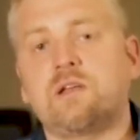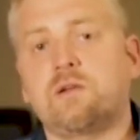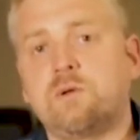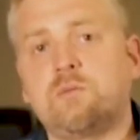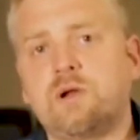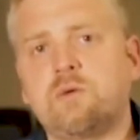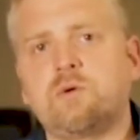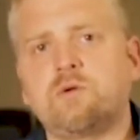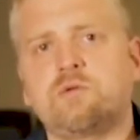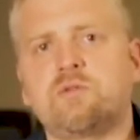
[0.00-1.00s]
And we really
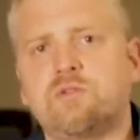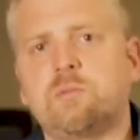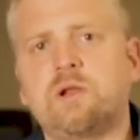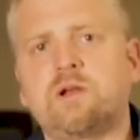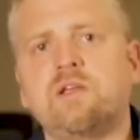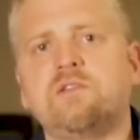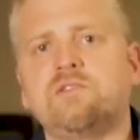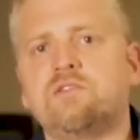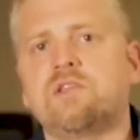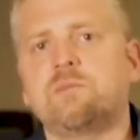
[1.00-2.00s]
want to build a
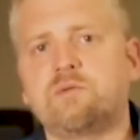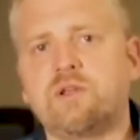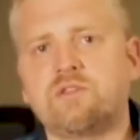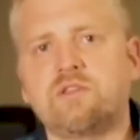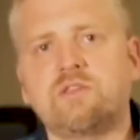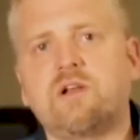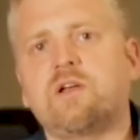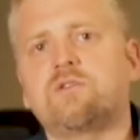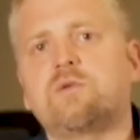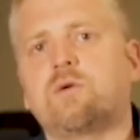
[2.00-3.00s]
system of
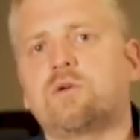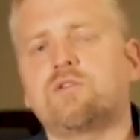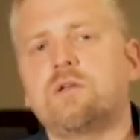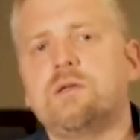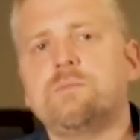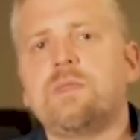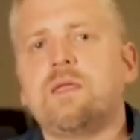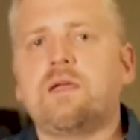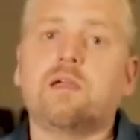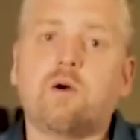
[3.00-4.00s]
decentralized courts.
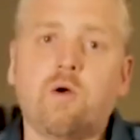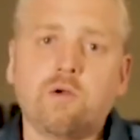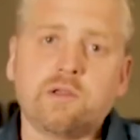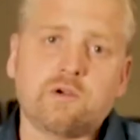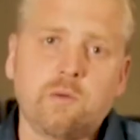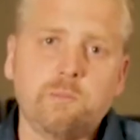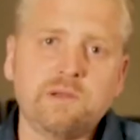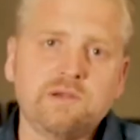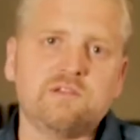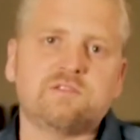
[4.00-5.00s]
All the
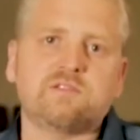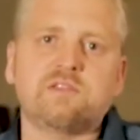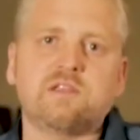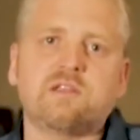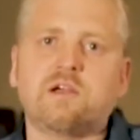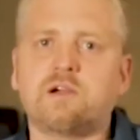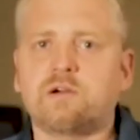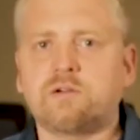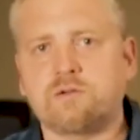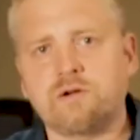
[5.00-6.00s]
companies that
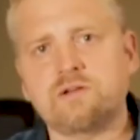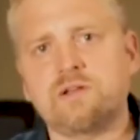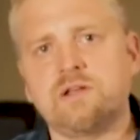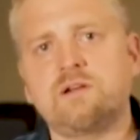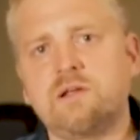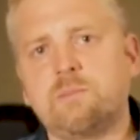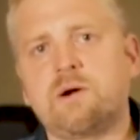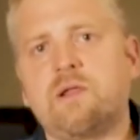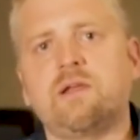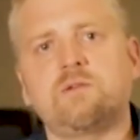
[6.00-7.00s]
are currently in
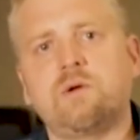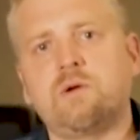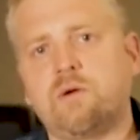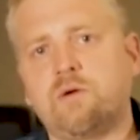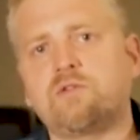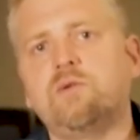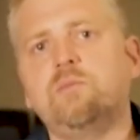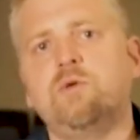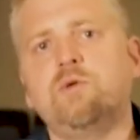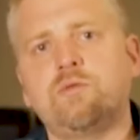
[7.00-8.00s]
Liberland will also
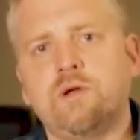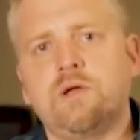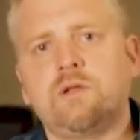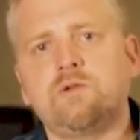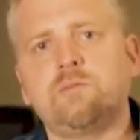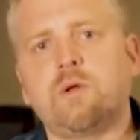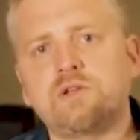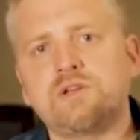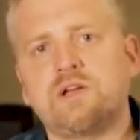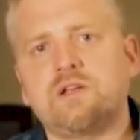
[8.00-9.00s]
move to
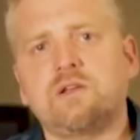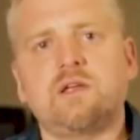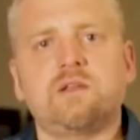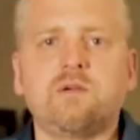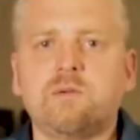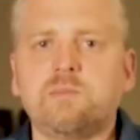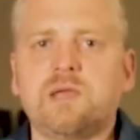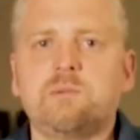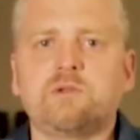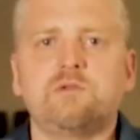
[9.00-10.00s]
blockchain, and they will be
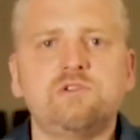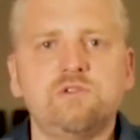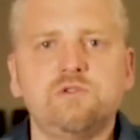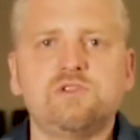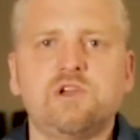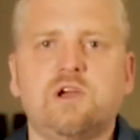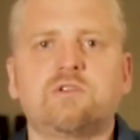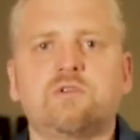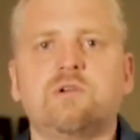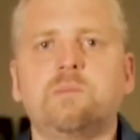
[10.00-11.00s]
able to issue
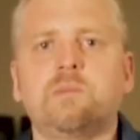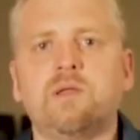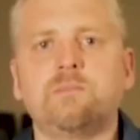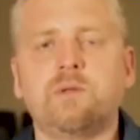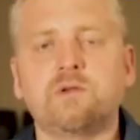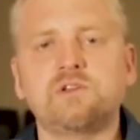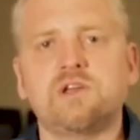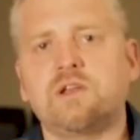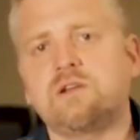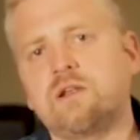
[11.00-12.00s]
shares on Liberland
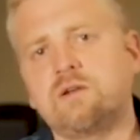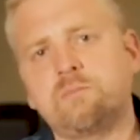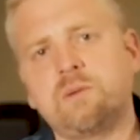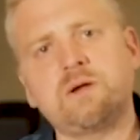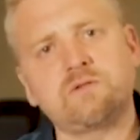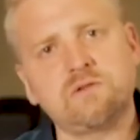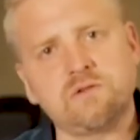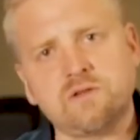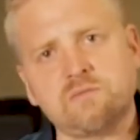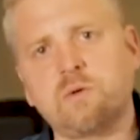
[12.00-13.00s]
blockchain. And because
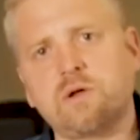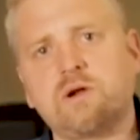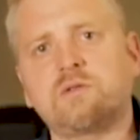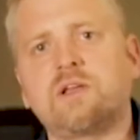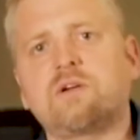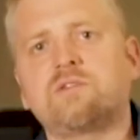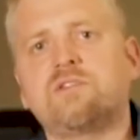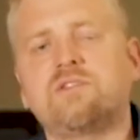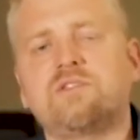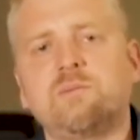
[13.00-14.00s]
this Polkadot
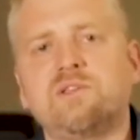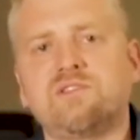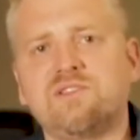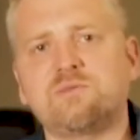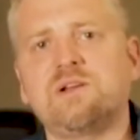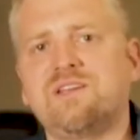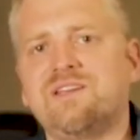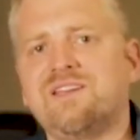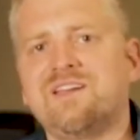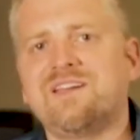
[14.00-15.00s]
ecosystem is
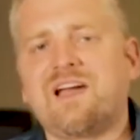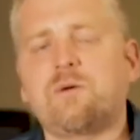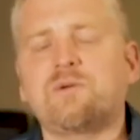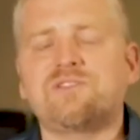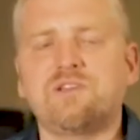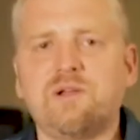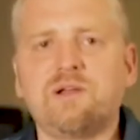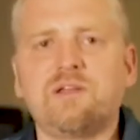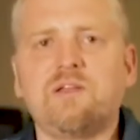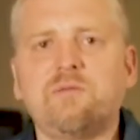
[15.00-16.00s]
really, I would say, well
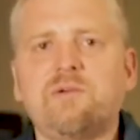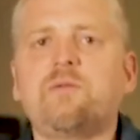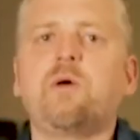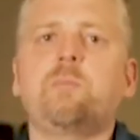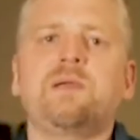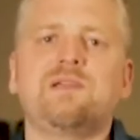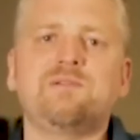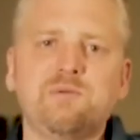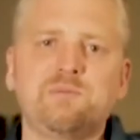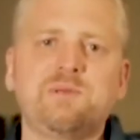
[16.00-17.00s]
developing,
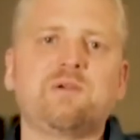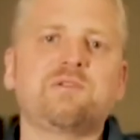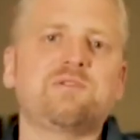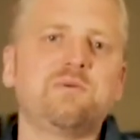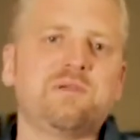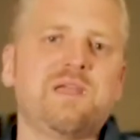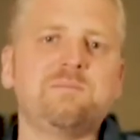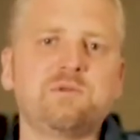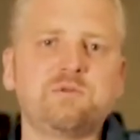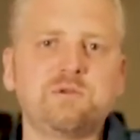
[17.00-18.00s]
we would be also
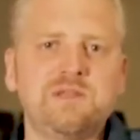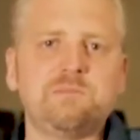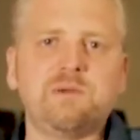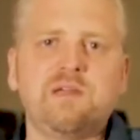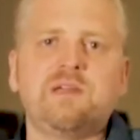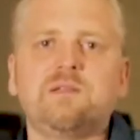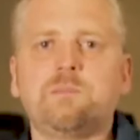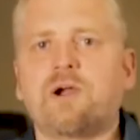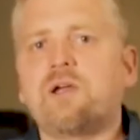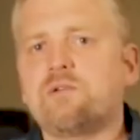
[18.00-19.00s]
able to keep the
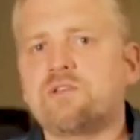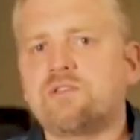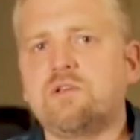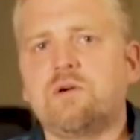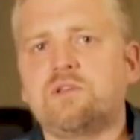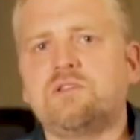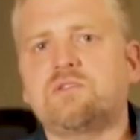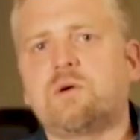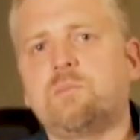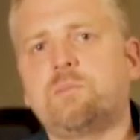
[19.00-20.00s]
privacy of these
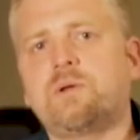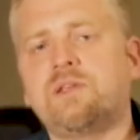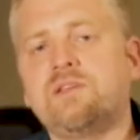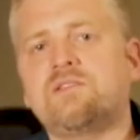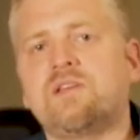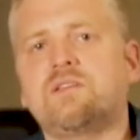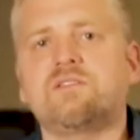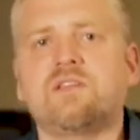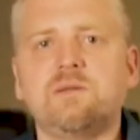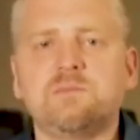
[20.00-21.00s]
companies at the
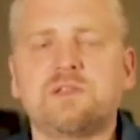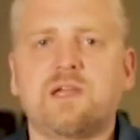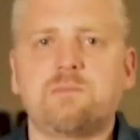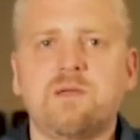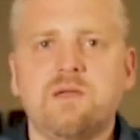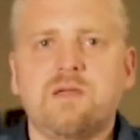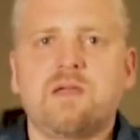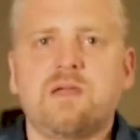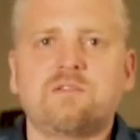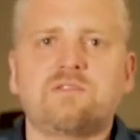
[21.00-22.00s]
same time
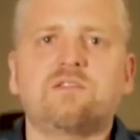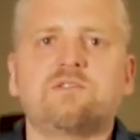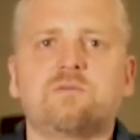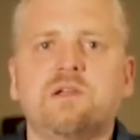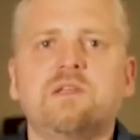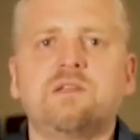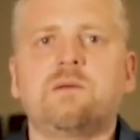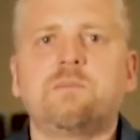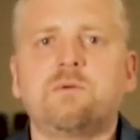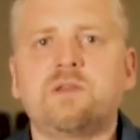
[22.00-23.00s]
as running
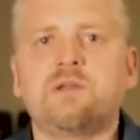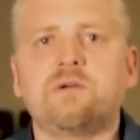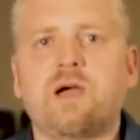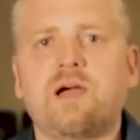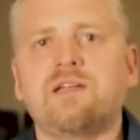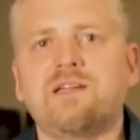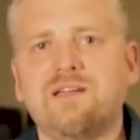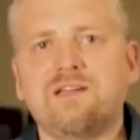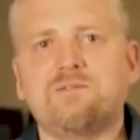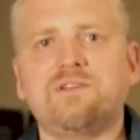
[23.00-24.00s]
them with a high
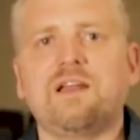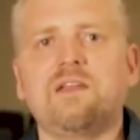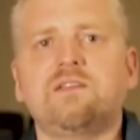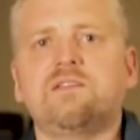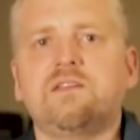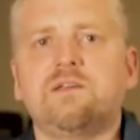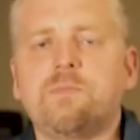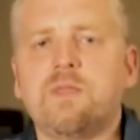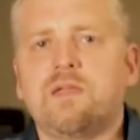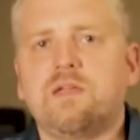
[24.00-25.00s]
fidelity
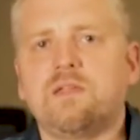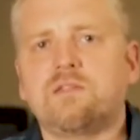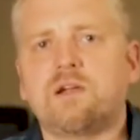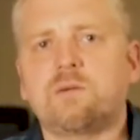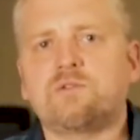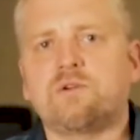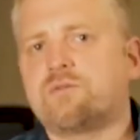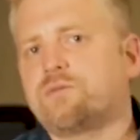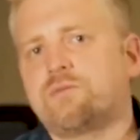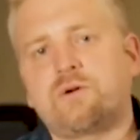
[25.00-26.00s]
in terms of,
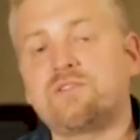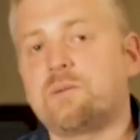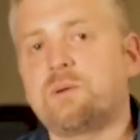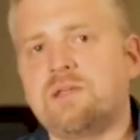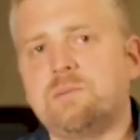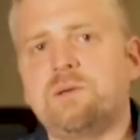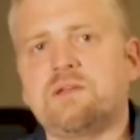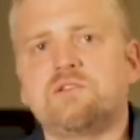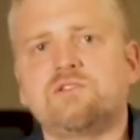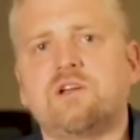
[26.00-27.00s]
for example, keeping
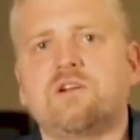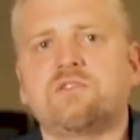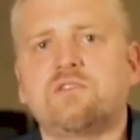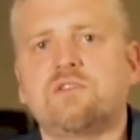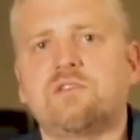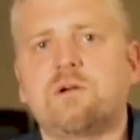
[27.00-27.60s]
the shares, etc.